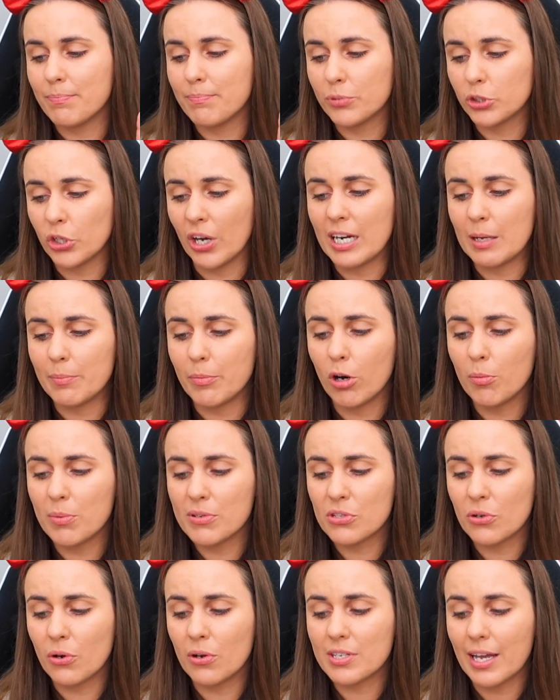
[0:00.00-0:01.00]
shiny
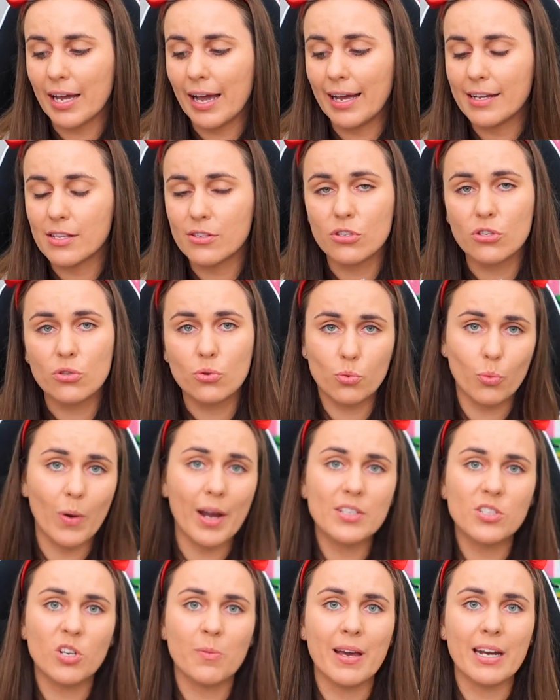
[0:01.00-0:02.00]
Bulbasaurs. I had
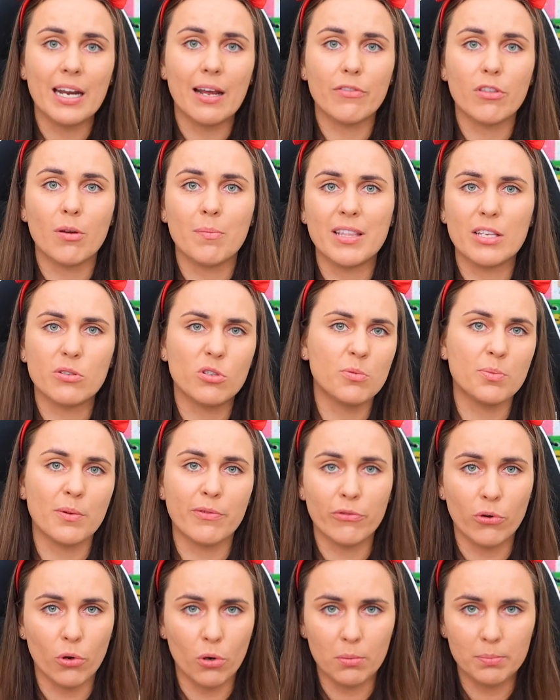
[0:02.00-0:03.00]
way too many of them, and this was
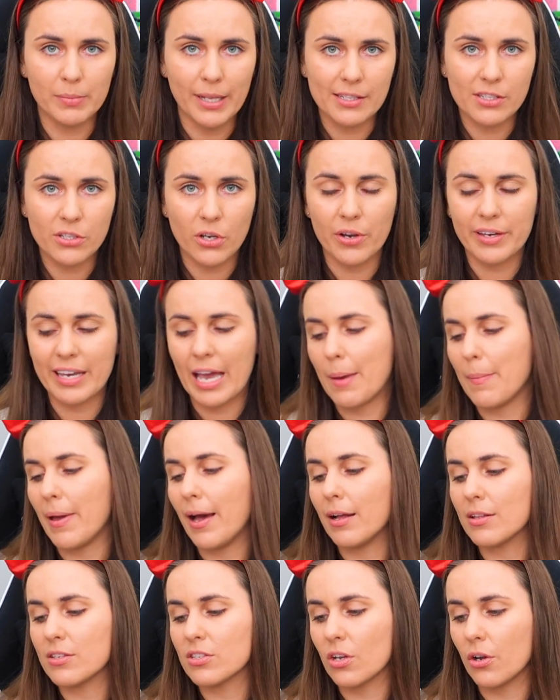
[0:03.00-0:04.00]
before Let's Go came
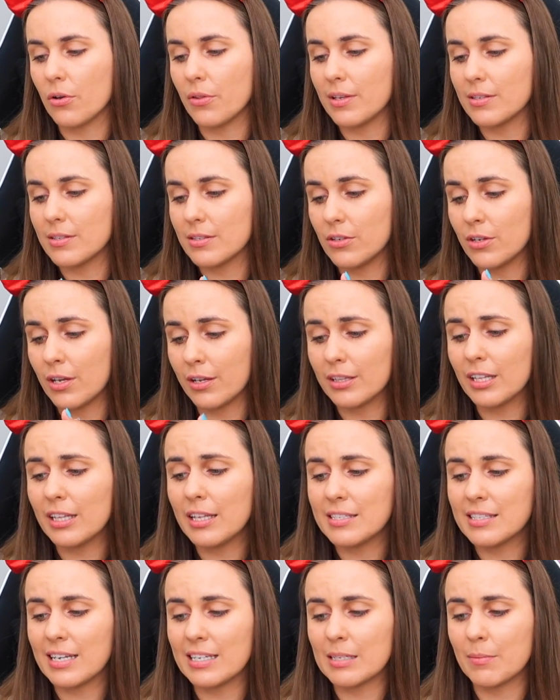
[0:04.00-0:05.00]
out. So you can
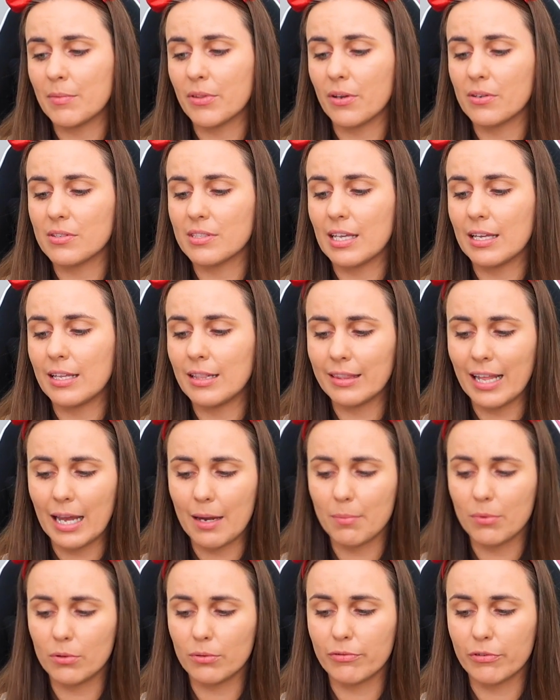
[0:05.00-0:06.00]
clearly see some of those there
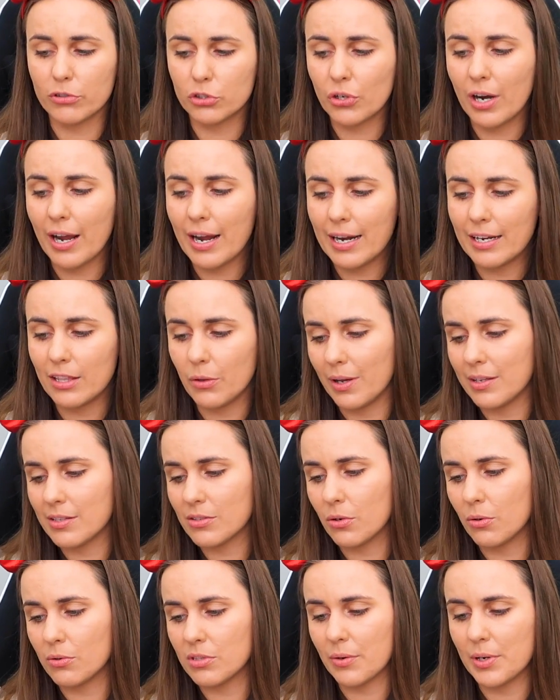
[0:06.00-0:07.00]
labeled for trade. The
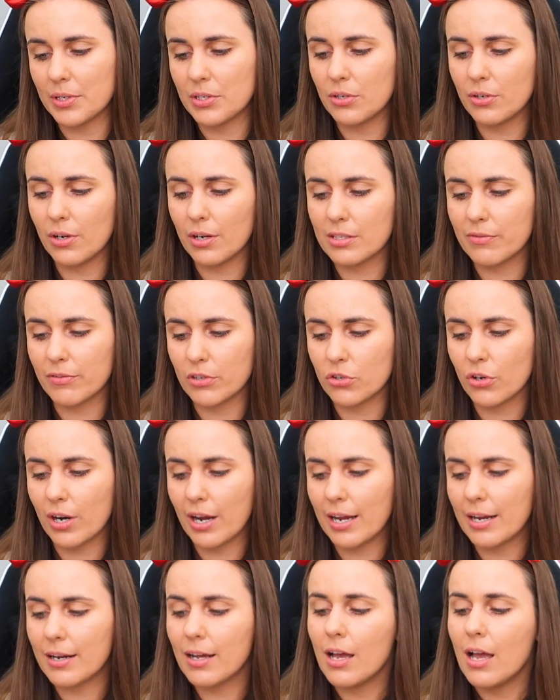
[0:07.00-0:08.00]
one's called ZoëTwoDots for
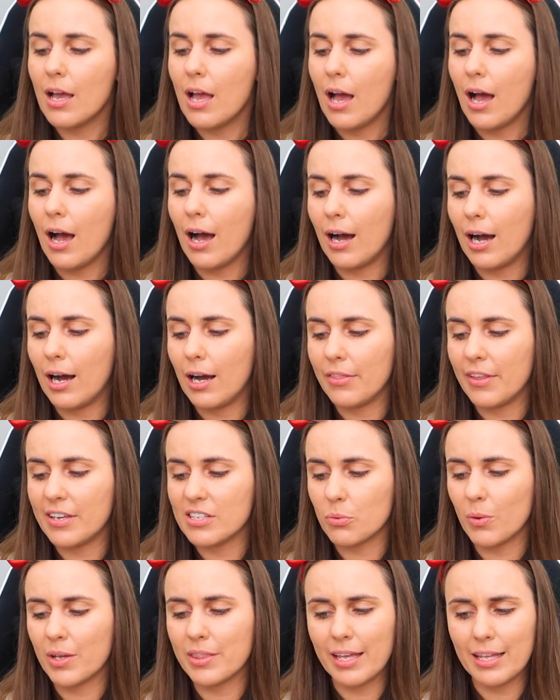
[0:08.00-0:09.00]
trade.
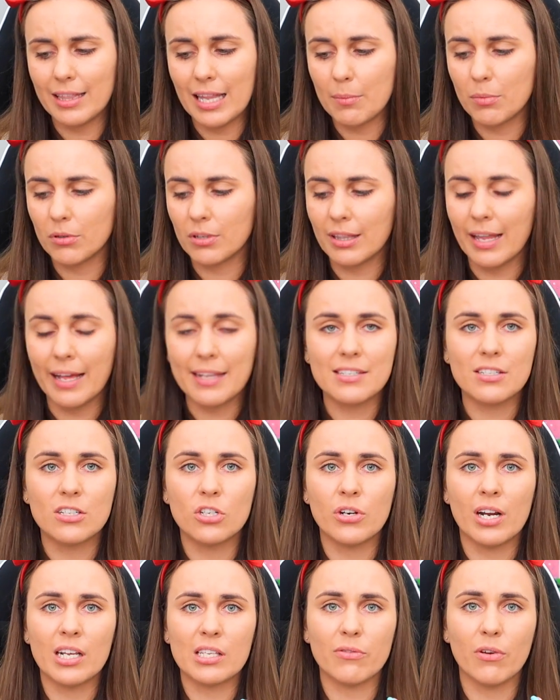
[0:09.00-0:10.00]
There's one there labeled Let's to
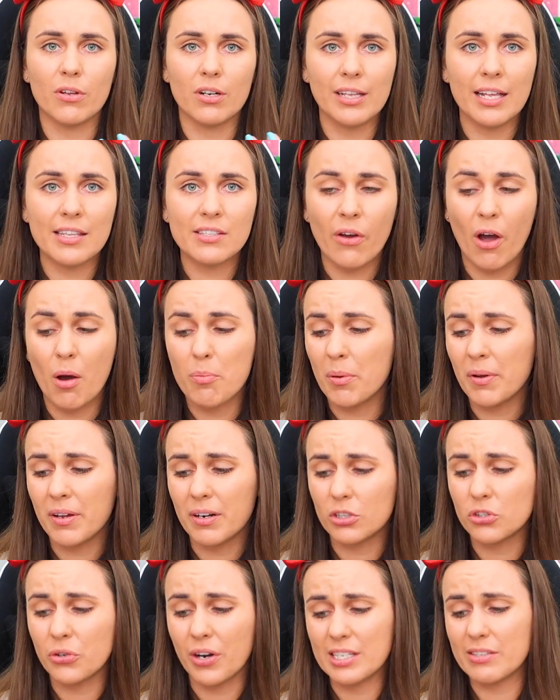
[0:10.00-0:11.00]
transfer to Let's Go. I'm probably
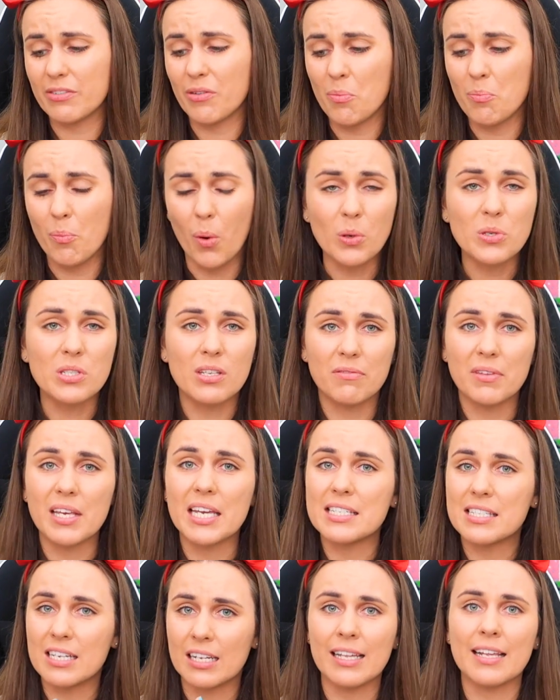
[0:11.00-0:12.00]
gonna transfer most of
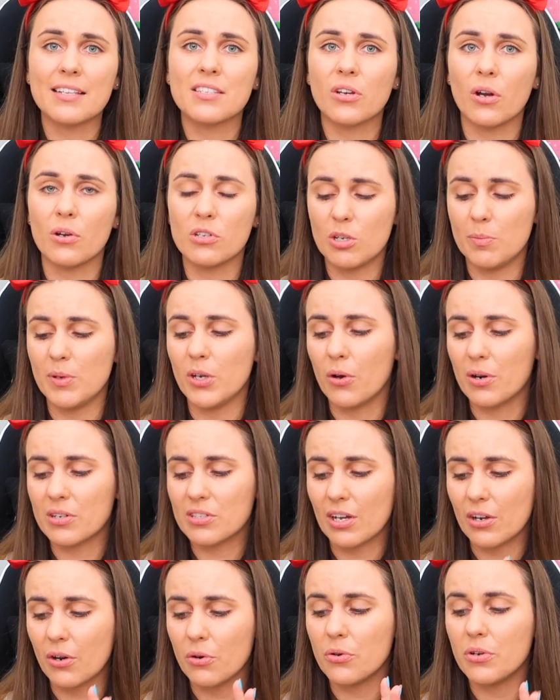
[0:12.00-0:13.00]
these to Let's Go, to be
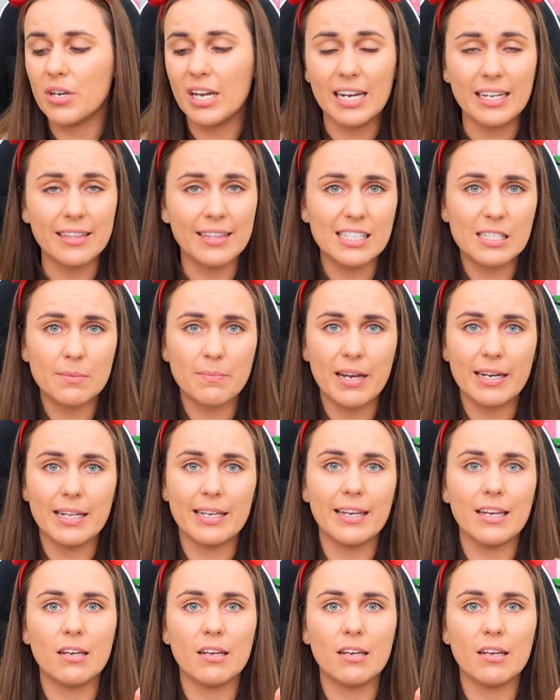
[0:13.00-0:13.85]
honest. I don't need this many